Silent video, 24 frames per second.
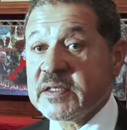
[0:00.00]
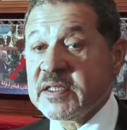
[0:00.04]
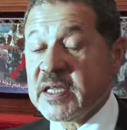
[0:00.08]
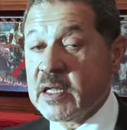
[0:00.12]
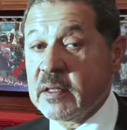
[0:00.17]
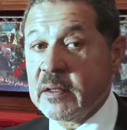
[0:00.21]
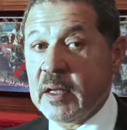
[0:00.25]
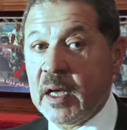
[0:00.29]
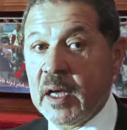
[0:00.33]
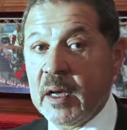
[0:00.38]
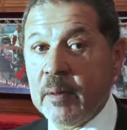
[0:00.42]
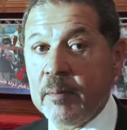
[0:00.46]

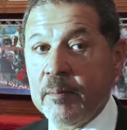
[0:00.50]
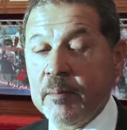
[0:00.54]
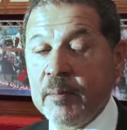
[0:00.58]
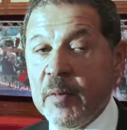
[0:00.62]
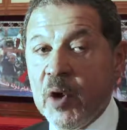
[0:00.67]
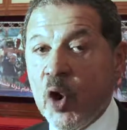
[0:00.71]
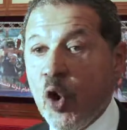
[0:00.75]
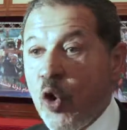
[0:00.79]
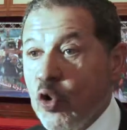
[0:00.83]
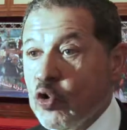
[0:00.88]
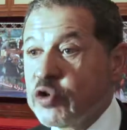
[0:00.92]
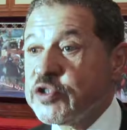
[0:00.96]
uh,
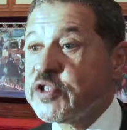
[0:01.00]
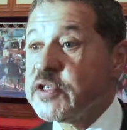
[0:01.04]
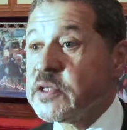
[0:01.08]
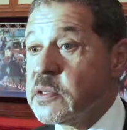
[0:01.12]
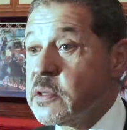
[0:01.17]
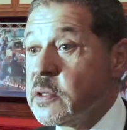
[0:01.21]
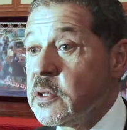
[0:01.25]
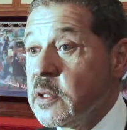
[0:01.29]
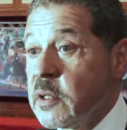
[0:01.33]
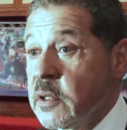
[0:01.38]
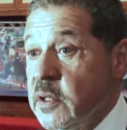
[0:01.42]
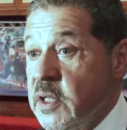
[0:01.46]

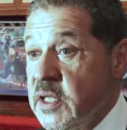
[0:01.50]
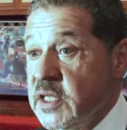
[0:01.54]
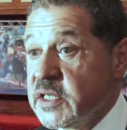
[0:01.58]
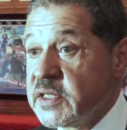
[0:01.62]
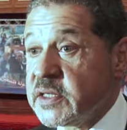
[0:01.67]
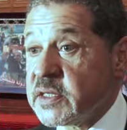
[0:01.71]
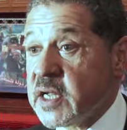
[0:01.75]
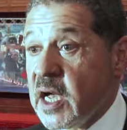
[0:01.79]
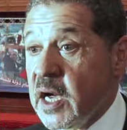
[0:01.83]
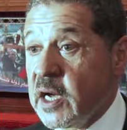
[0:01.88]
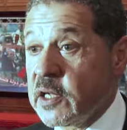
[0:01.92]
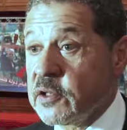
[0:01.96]
host
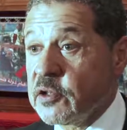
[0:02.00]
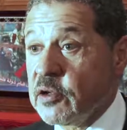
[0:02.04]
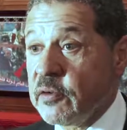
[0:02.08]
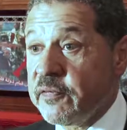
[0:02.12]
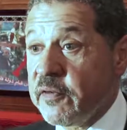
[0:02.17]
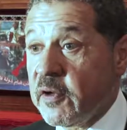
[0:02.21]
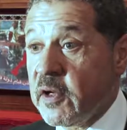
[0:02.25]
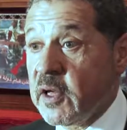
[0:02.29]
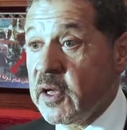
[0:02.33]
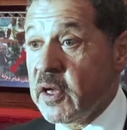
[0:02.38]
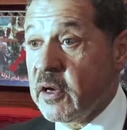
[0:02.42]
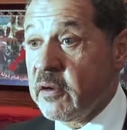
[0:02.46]
these kind
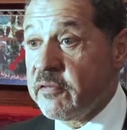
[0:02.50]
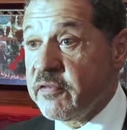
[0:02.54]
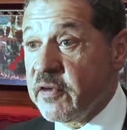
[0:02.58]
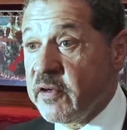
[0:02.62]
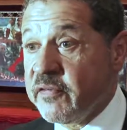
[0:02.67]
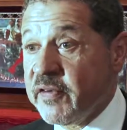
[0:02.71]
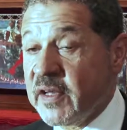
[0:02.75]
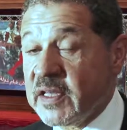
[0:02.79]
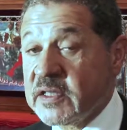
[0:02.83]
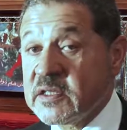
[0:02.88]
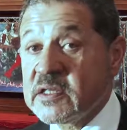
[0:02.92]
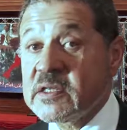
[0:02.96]
of uh,
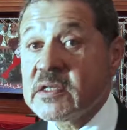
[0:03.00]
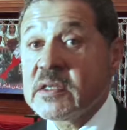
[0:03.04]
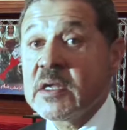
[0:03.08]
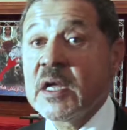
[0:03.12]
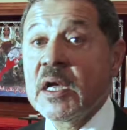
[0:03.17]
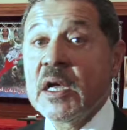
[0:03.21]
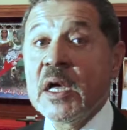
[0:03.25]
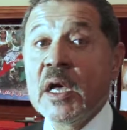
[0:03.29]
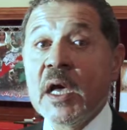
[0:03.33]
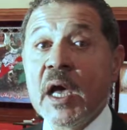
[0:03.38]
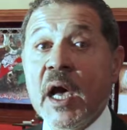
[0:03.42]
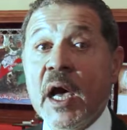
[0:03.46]
events,
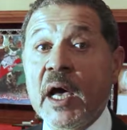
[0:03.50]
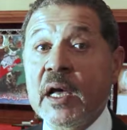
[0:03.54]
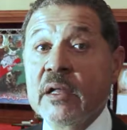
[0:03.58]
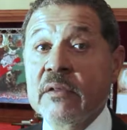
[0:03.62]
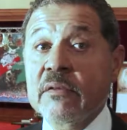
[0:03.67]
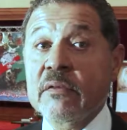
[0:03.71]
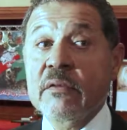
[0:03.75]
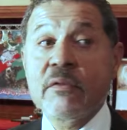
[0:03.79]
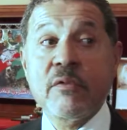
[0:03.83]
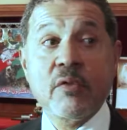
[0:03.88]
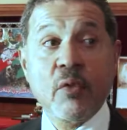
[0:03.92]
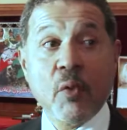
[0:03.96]

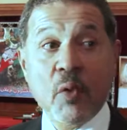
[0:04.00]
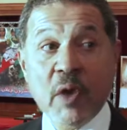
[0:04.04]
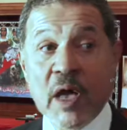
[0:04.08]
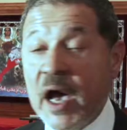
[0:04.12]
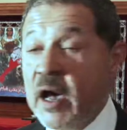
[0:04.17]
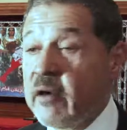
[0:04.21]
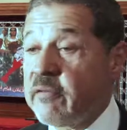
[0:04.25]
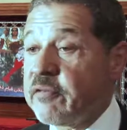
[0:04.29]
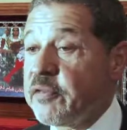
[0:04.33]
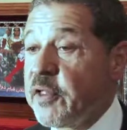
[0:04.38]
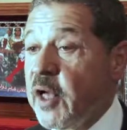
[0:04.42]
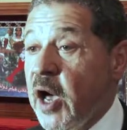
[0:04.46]
and we
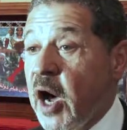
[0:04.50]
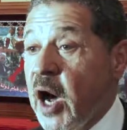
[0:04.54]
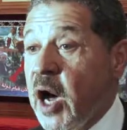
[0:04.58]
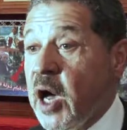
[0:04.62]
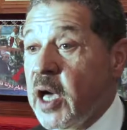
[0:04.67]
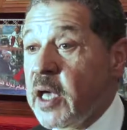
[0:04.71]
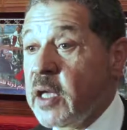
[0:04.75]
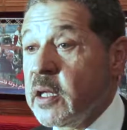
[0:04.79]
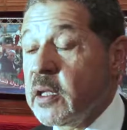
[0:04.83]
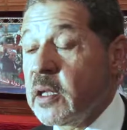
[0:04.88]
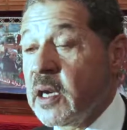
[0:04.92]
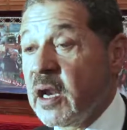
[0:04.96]
have the
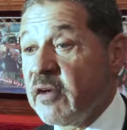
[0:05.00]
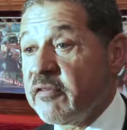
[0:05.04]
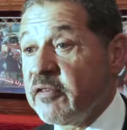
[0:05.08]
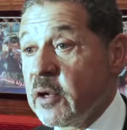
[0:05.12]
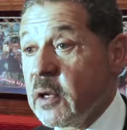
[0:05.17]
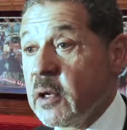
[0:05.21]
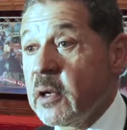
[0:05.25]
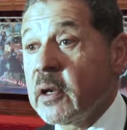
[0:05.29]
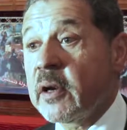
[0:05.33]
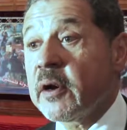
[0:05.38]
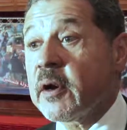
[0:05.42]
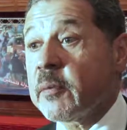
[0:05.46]
high level
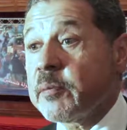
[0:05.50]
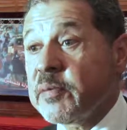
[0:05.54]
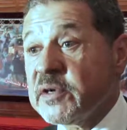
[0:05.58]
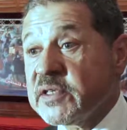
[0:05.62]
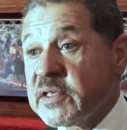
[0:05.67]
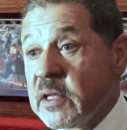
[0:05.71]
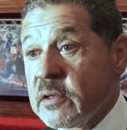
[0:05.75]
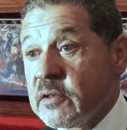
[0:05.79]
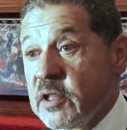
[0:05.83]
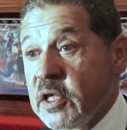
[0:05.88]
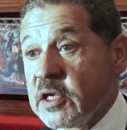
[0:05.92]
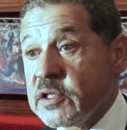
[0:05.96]

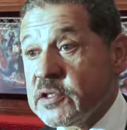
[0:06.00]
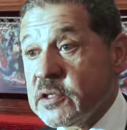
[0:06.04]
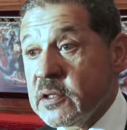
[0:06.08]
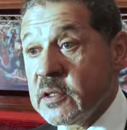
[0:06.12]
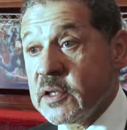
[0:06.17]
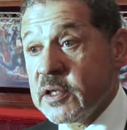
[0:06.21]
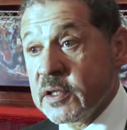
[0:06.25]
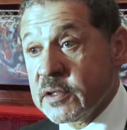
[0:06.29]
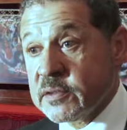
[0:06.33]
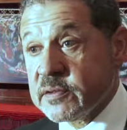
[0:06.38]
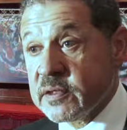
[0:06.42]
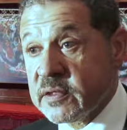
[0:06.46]
representation
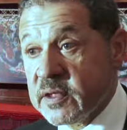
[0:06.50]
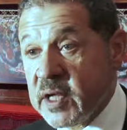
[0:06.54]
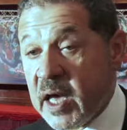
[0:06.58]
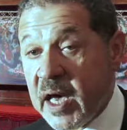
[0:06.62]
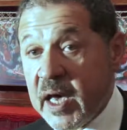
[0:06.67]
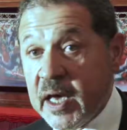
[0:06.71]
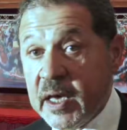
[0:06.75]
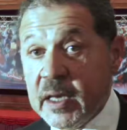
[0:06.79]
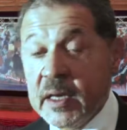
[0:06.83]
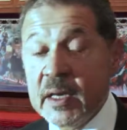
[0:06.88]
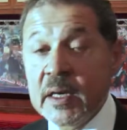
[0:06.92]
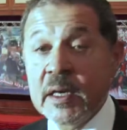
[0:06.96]
here
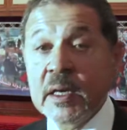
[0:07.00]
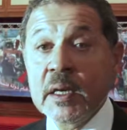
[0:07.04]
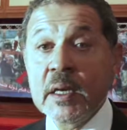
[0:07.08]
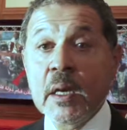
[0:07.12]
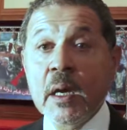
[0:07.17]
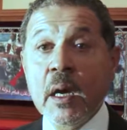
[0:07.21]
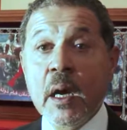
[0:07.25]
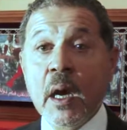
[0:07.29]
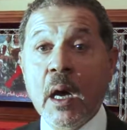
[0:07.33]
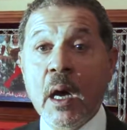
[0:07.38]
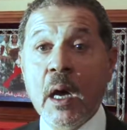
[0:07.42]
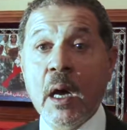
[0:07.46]
today,
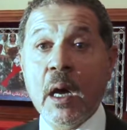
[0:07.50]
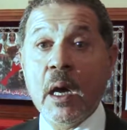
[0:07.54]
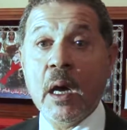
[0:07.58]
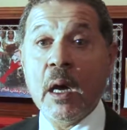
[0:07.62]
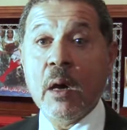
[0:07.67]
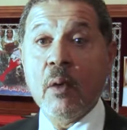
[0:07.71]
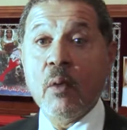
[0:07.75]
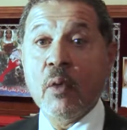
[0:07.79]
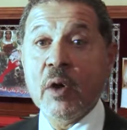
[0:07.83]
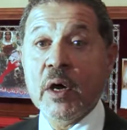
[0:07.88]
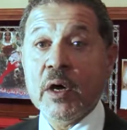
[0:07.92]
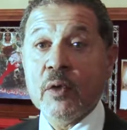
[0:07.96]

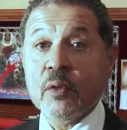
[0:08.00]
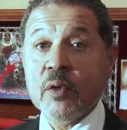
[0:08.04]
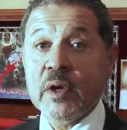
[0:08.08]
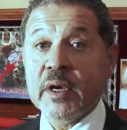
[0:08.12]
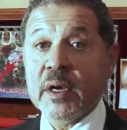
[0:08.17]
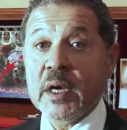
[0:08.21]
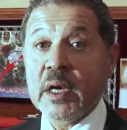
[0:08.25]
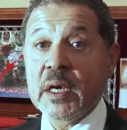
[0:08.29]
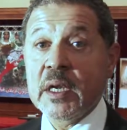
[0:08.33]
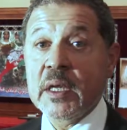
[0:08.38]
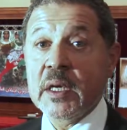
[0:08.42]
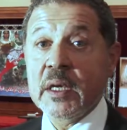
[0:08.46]
uh, where we
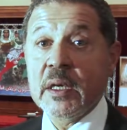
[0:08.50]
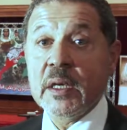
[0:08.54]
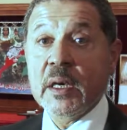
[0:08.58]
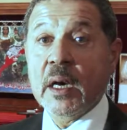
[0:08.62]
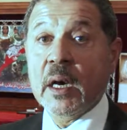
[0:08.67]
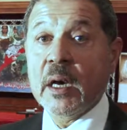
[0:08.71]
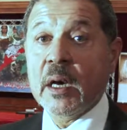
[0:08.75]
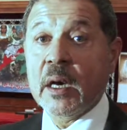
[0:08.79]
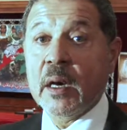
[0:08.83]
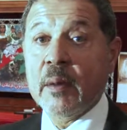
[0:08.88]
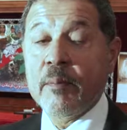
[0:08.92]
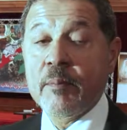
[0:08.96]
really
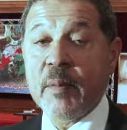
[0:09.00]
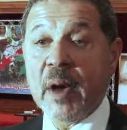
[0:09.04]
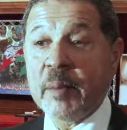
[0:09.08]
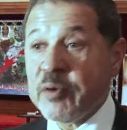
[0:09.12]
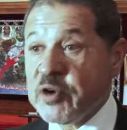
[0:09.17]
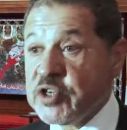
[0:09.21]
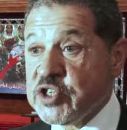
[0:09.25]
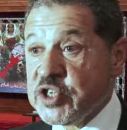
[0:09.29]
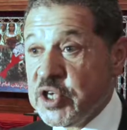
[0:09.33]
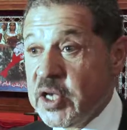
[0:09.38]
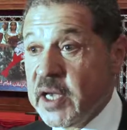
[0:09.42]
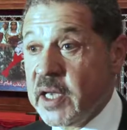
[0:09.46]
um,
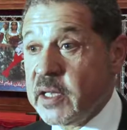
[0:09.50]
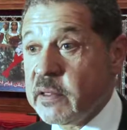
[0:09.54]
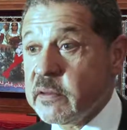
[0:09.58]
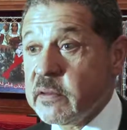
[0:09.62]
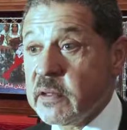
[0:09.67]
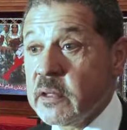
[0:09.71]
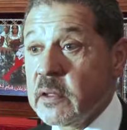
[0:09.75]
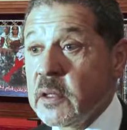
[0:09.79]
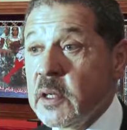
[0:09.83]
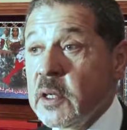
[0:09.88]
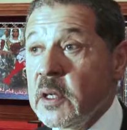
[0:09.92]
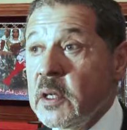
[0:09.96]

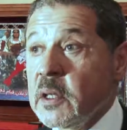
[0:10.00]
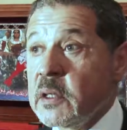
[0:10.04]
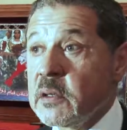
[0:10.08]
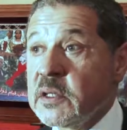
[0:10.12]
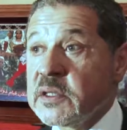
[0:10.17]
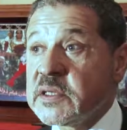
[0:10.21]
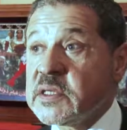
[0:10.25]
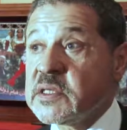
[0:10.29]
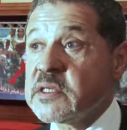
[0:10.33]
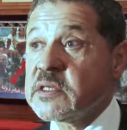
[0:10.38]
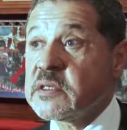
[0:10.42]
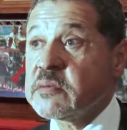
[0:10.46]
appreciate
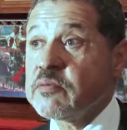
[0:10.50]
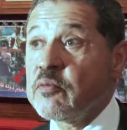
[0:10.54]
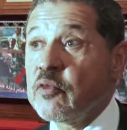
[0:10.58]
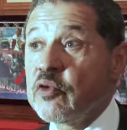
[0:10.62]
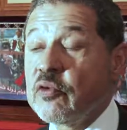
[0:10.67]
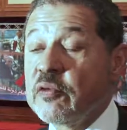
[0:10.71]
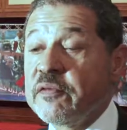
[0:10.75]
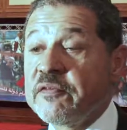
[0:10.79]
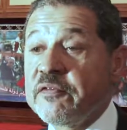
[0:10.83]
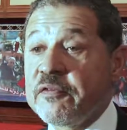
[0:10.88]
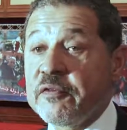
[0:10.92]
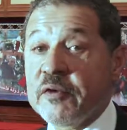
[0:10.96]
this
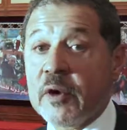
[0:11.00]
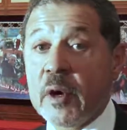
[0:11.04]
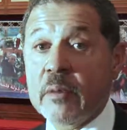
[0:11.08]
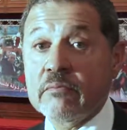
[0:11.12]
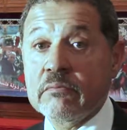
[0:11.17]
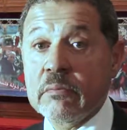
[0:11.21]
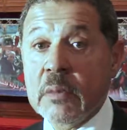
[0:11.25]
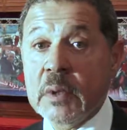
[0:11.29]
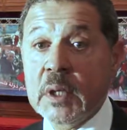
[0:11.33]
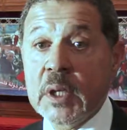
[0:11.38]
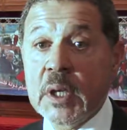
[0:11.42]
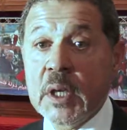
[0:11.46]
move
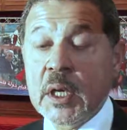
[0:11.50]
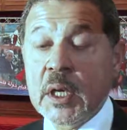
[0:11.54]
from